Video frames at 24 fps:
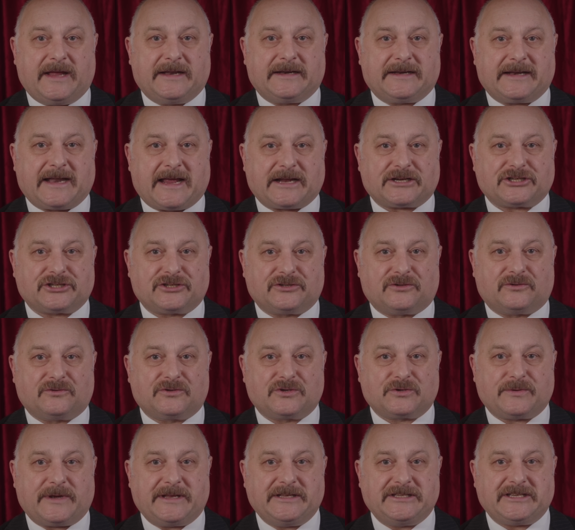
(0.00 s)
national
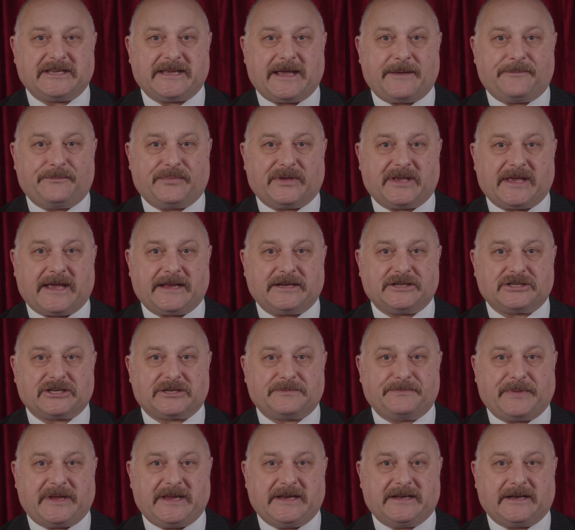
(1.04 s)
twenty M P H
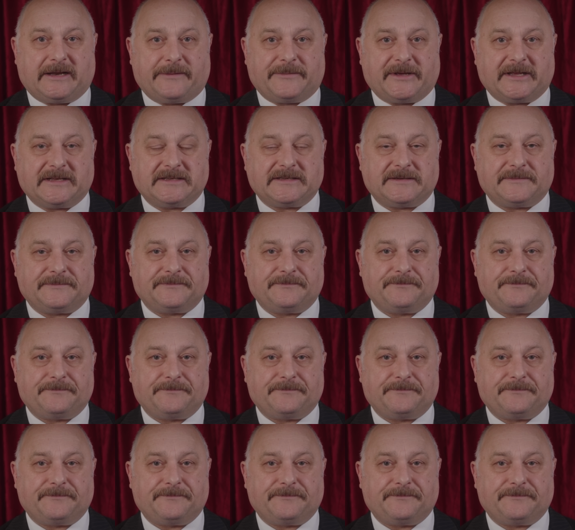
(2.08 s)
speed limit.